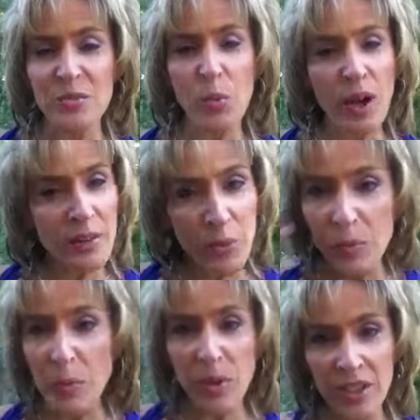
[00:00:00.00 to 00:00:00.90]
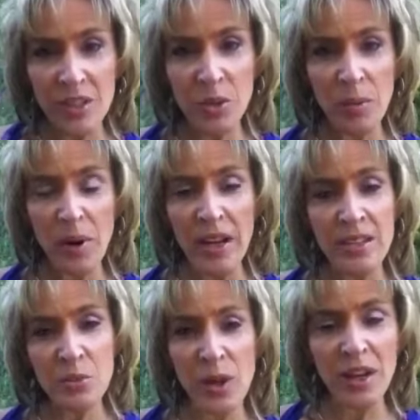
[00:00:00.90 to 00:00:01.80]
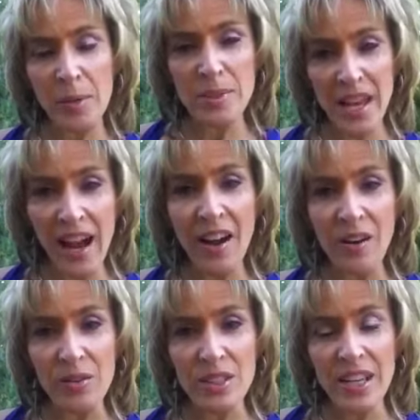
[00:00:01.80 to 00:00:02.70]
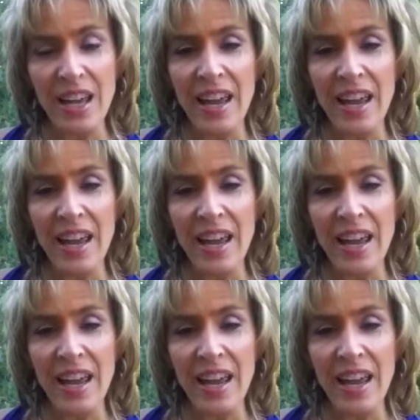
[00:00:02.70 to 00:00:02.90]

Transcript: What we put into our mind is what comes out.